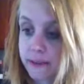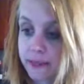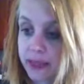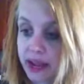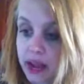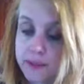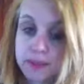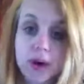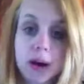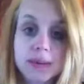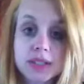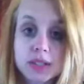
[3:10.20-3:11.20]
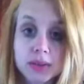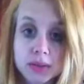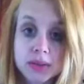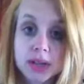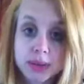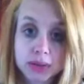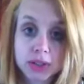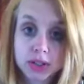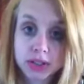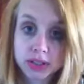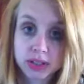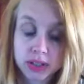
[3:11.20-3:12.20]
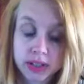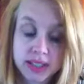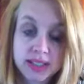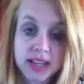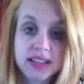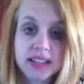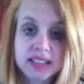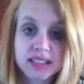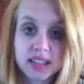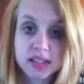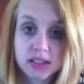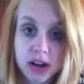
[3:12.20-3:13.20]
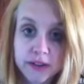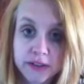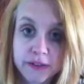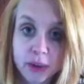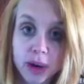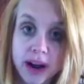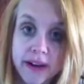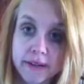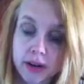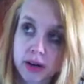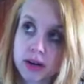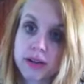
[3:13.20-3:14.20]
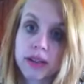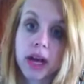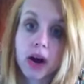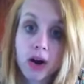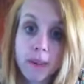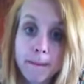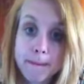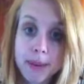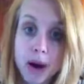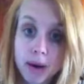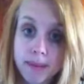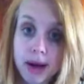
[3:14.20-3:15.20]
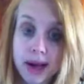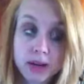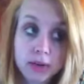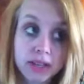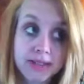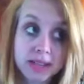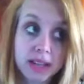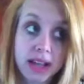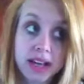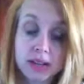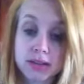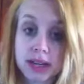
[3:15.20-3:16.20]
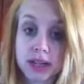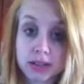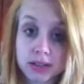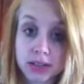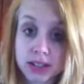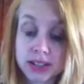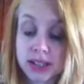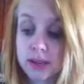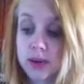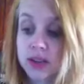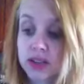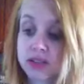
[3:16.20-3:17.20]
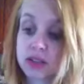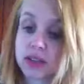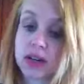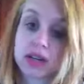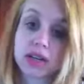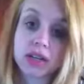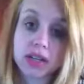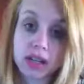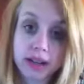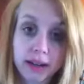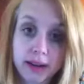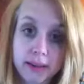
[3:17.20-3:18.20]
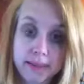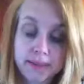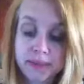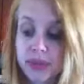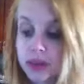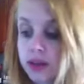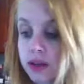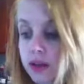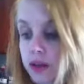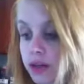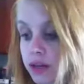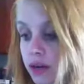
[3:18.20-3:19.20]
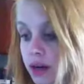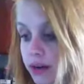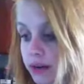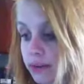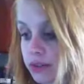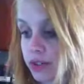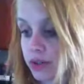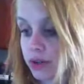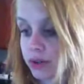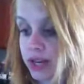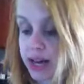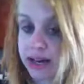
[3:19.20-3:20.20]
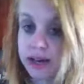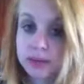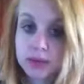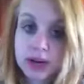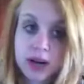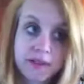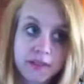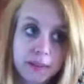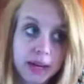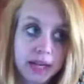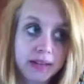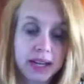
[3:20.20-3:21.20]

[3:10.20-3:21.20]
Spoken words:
I promise you, they will turn into cookies and they stay soft forever. They are bomb. I don't even like the regular cookies anymore. That's the only kind of cookie I like. So yeah, get them right off the pan.